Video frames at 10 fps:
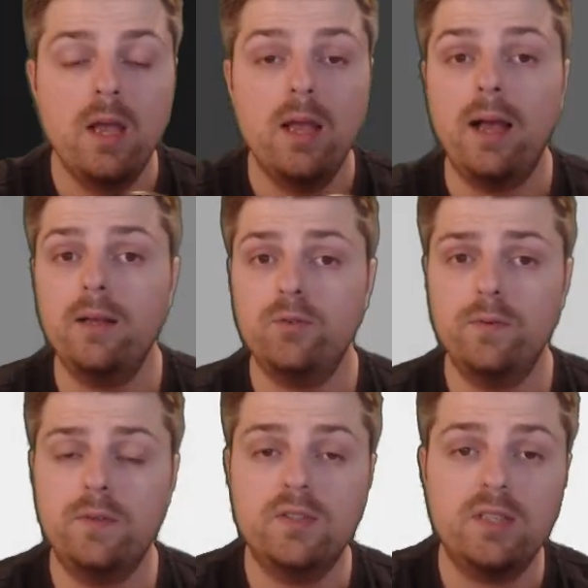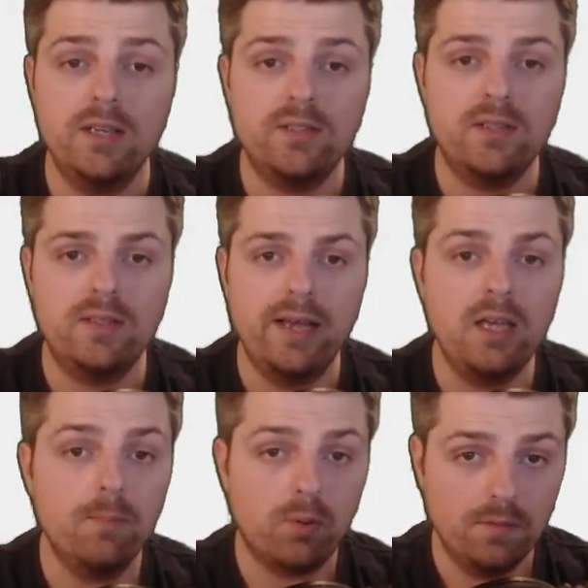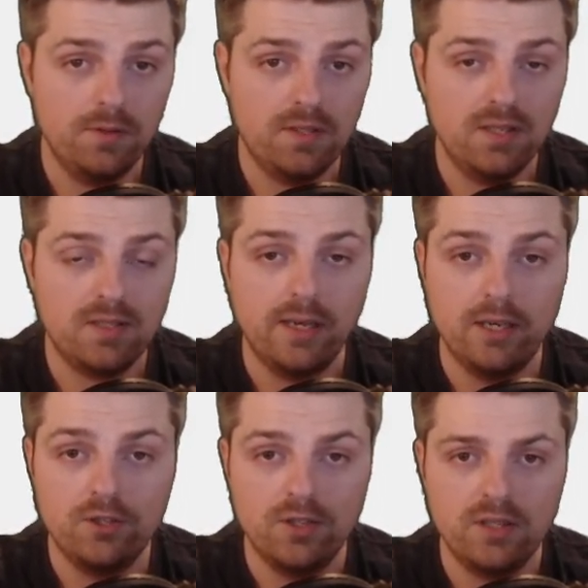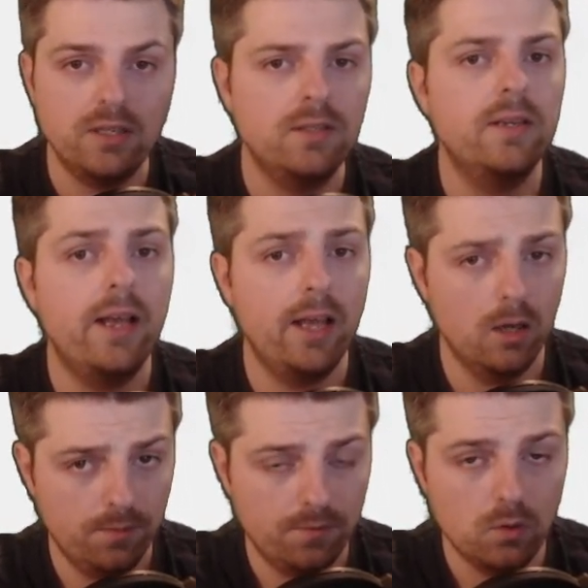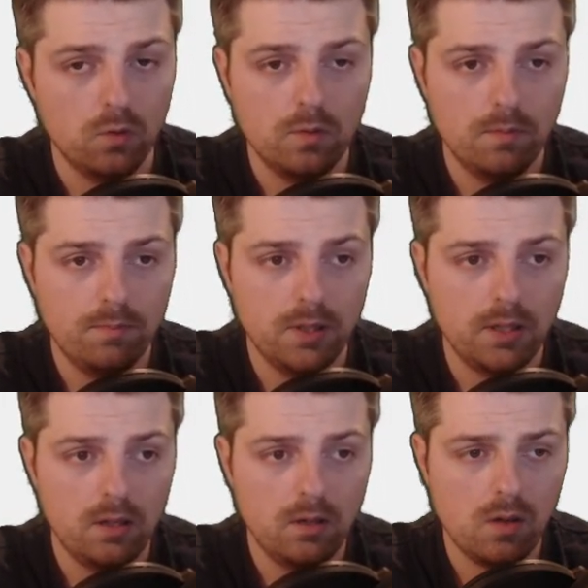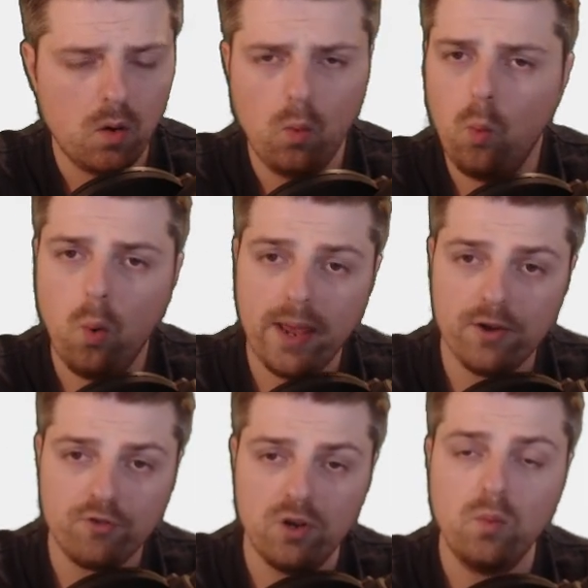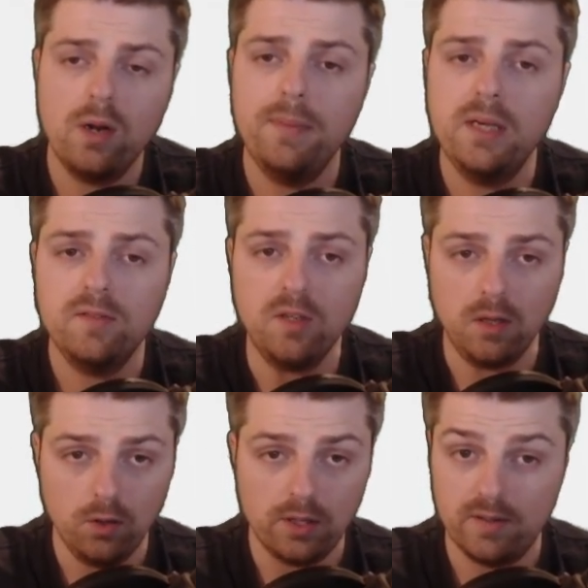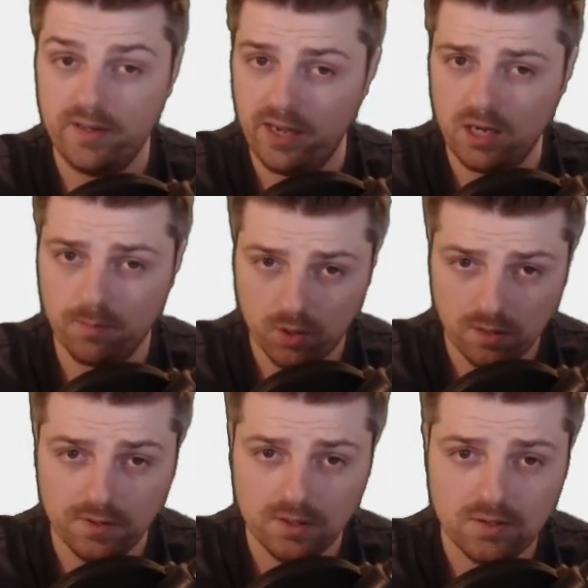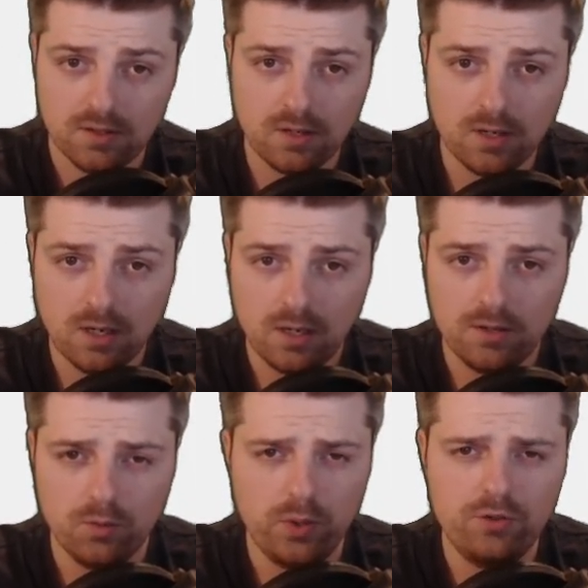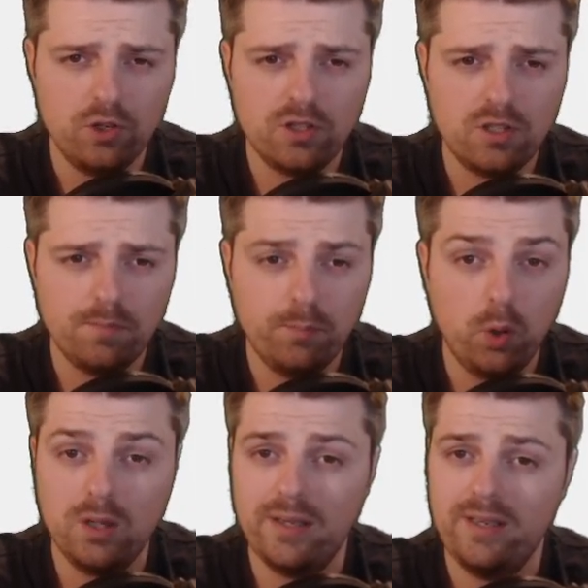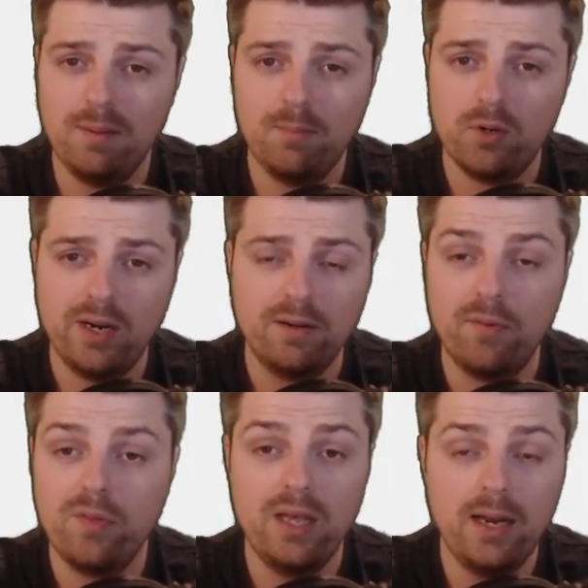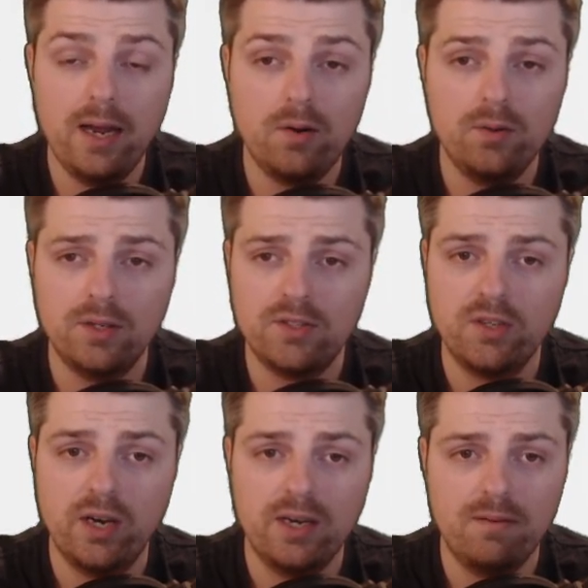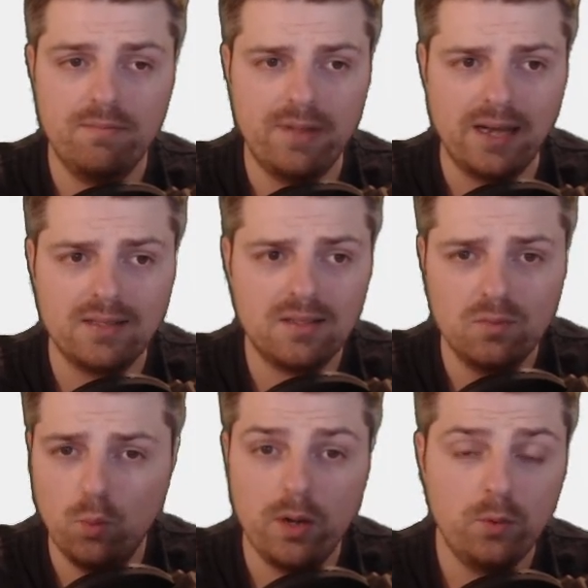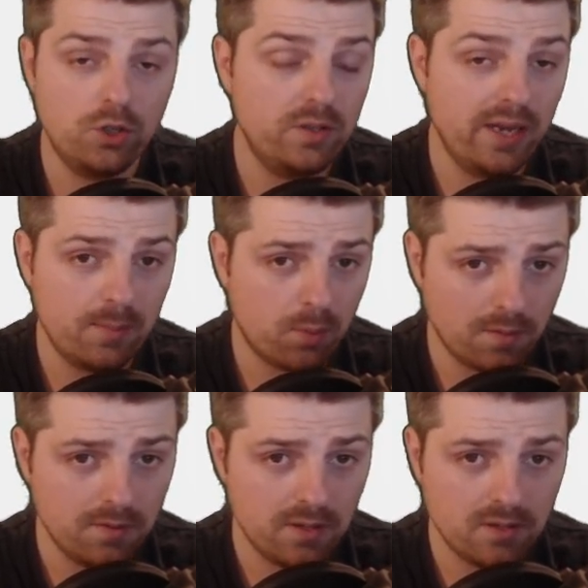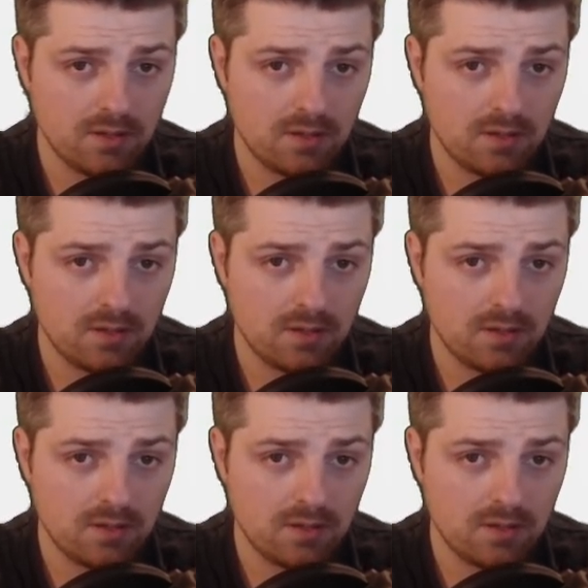As we've discussed, taking profits in stages is helpful, but where should one begin to look at taking profits? Do we just pull a number out of thin air and decide that's where we should take profits?